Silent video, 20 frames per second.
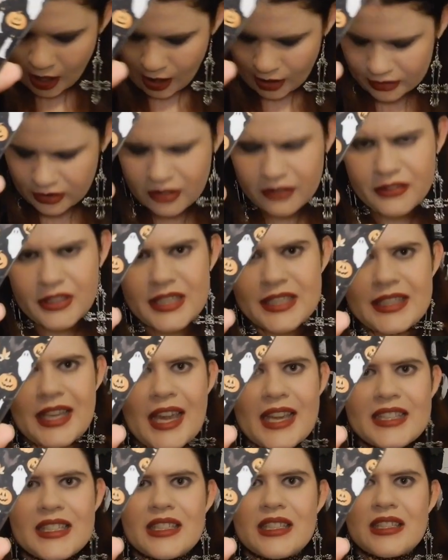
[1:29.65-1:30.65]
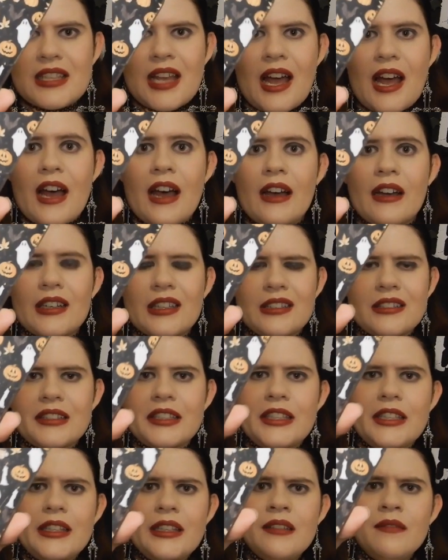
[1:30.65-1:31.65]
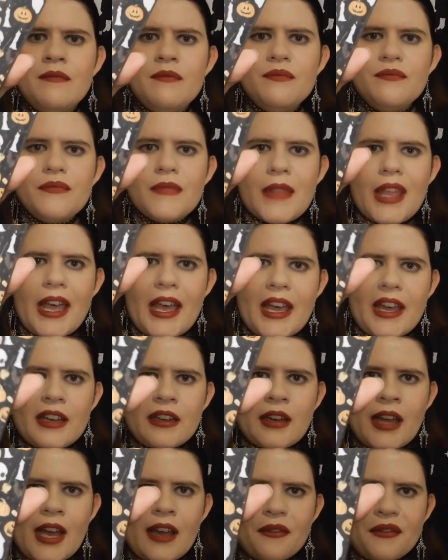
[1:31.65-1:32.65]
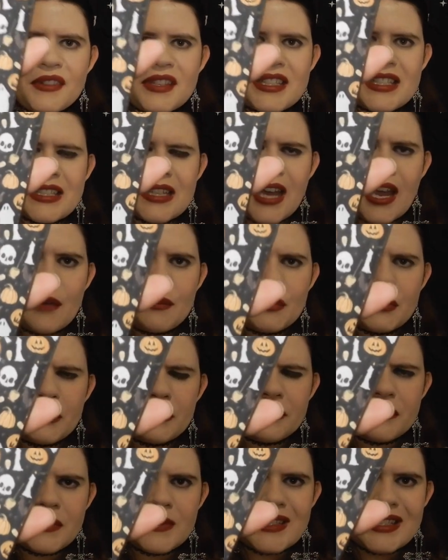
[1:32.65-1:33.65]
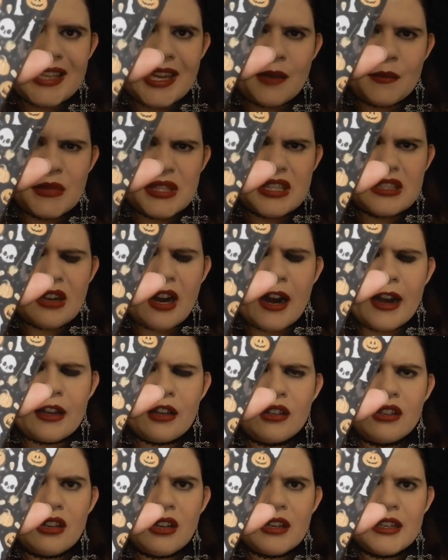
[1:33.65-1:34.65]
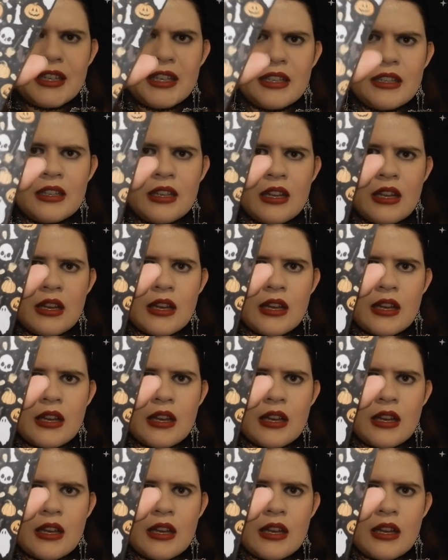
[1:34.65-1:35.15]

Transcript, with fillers: A lot of these cases are clear and have this type of same style on it